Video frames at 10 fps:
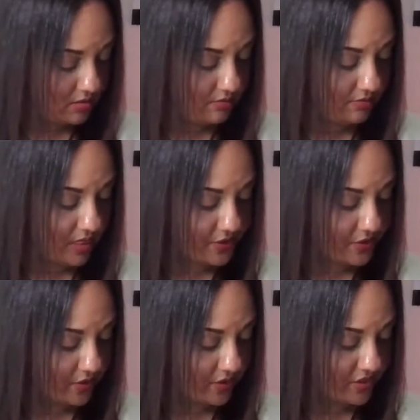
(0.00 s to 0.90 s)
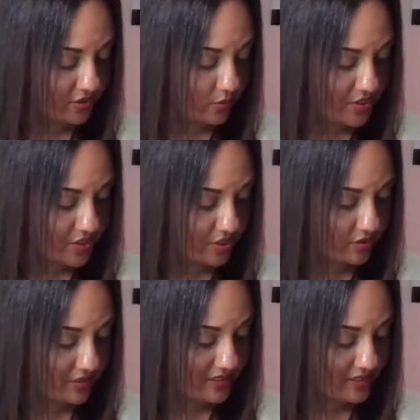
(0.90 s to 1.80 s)
Blocked your own intuition. You
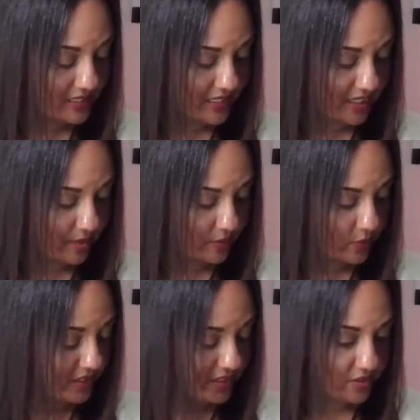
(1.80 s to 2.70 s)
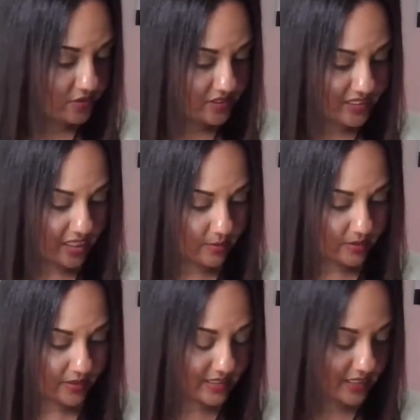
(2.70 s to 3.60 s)
didn't see it coming. What didn't you see coming?
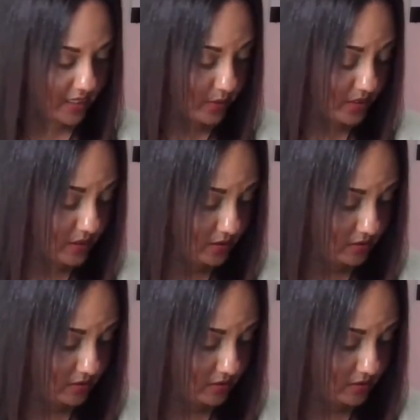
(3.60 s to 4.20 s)
That tower?